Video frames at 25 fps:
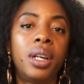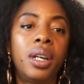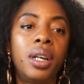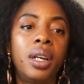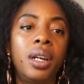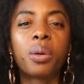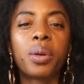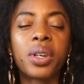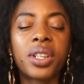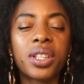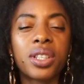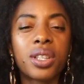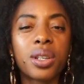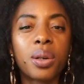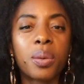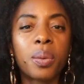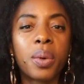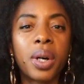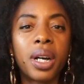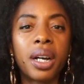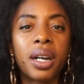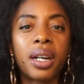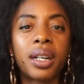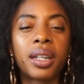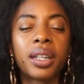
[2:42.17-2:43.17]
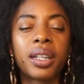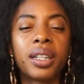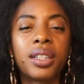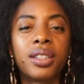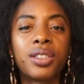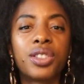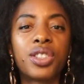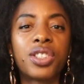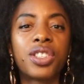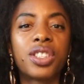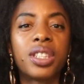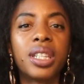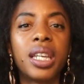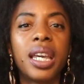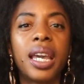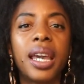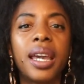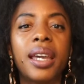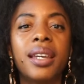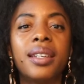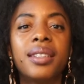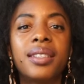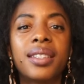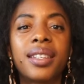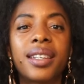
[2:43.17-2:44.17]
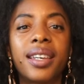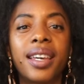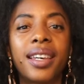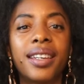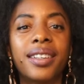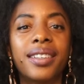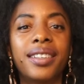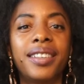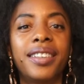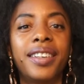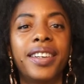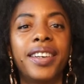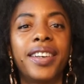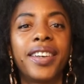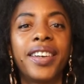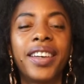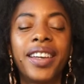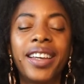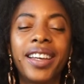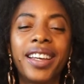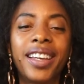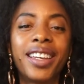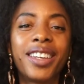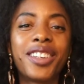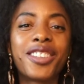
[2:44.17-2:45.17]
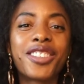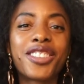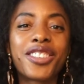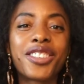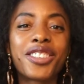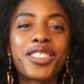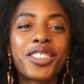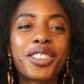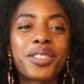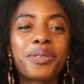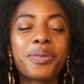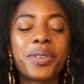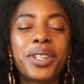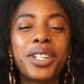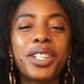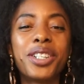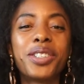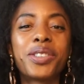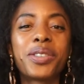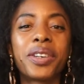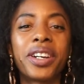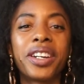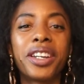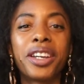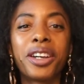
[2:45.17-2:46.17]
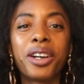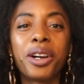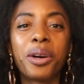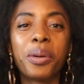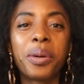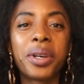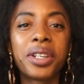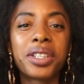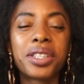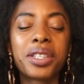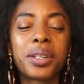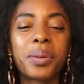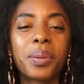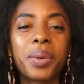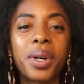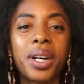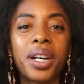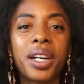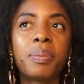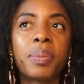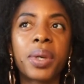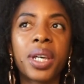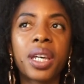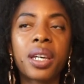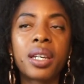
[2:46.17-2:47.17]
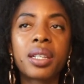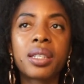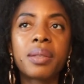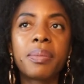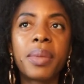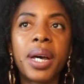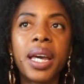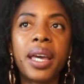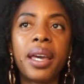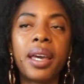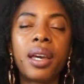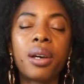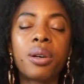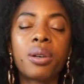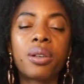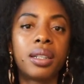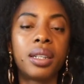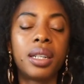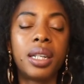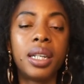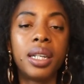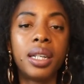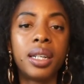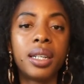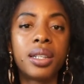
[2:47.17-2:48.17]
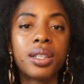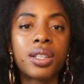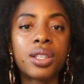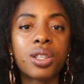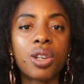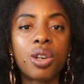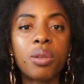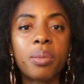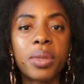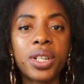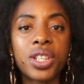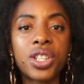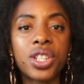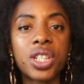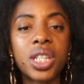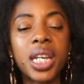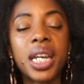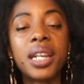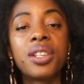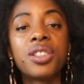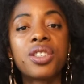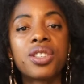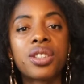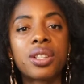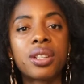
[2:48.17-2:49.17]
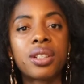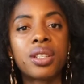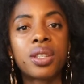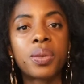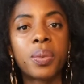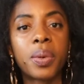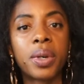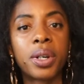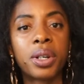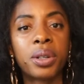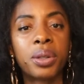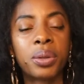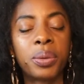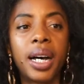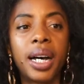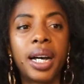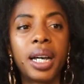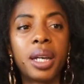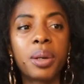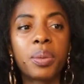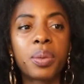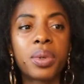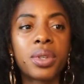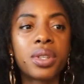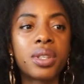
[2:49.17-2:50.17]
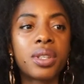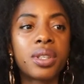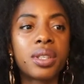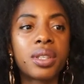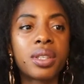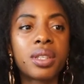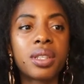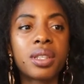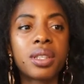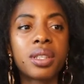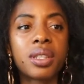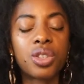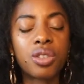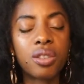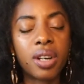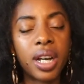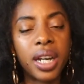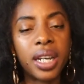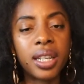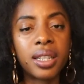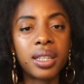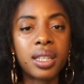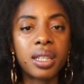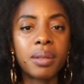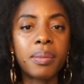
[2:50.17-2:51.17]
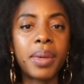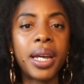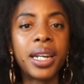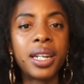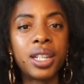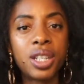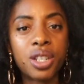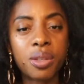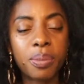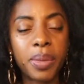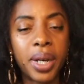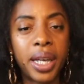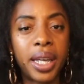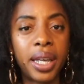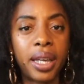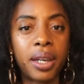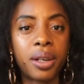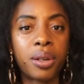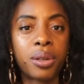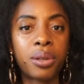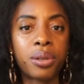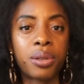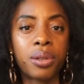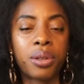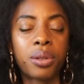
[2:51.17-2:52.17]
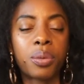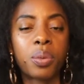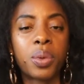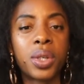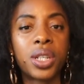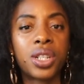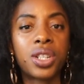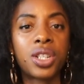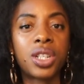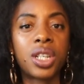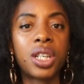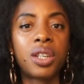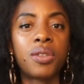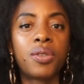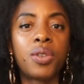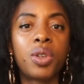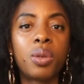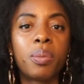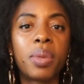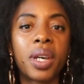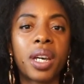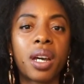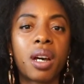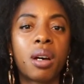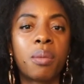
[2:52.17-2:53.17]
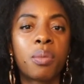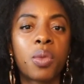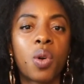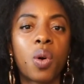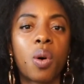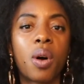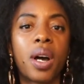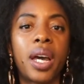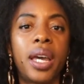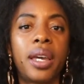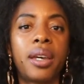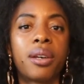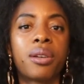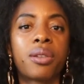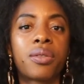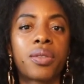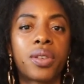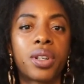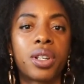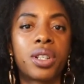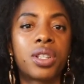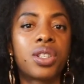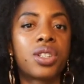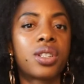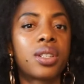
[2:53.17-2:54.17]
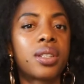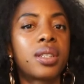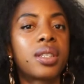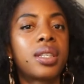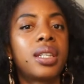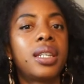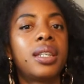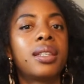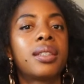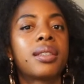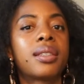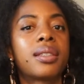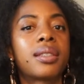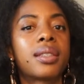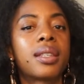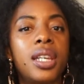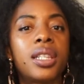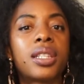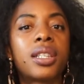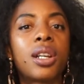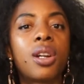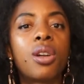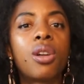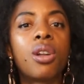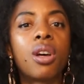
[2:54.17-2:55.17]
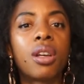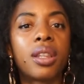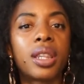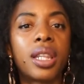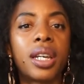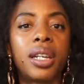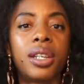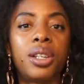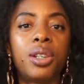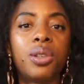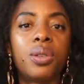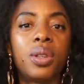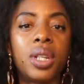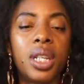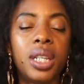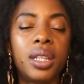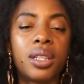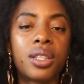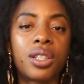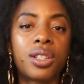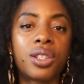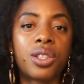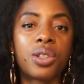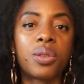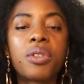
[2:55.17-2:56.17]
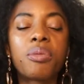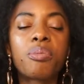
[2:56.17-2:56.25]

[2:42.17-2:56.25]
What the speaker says: Going to work and just hating it, just really dreading going to work because my health needed so much attention as well. I was trying to manage my health, which if you become quite health conscious, there's a lot that you need to do.